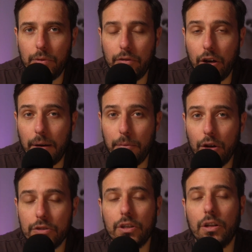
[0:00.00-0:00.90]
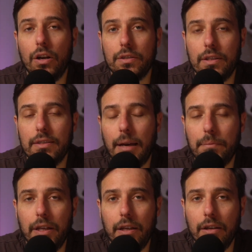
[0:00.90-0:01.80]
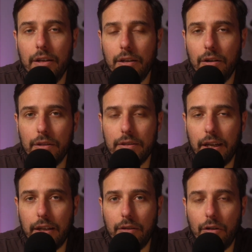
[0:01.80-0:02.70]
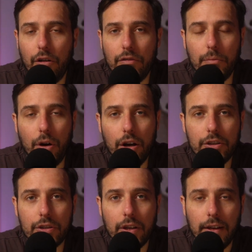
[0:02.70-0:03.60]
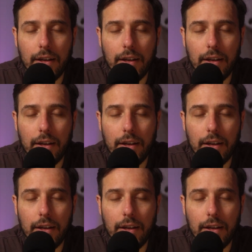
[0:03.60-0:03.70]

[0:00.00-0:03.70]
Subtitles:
we've got our masterclass that's happening on the 2nd of March.